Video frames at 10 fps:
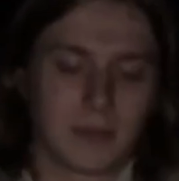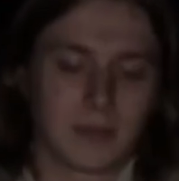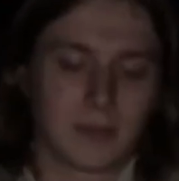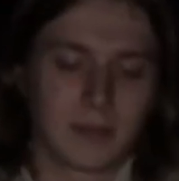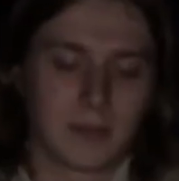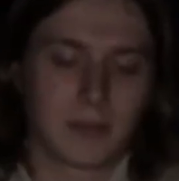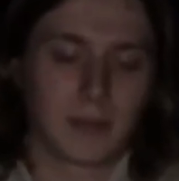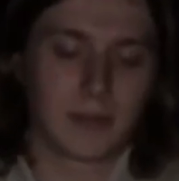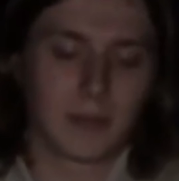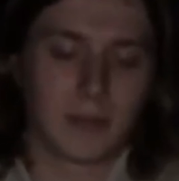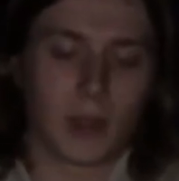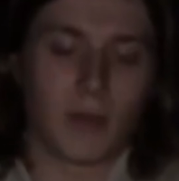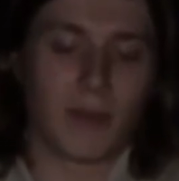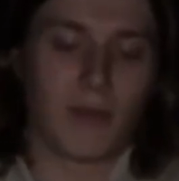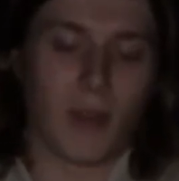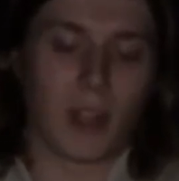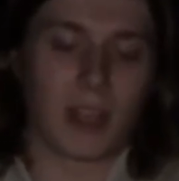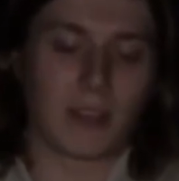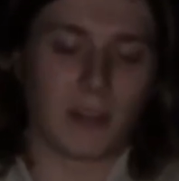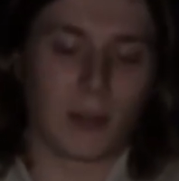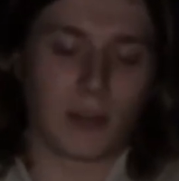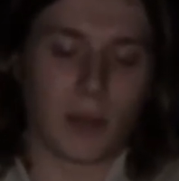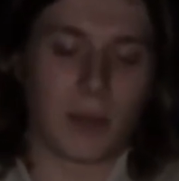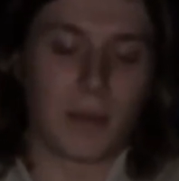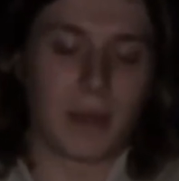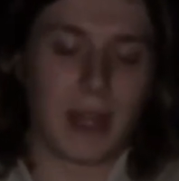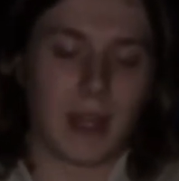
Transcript: wise words? Don't fucking slut drop on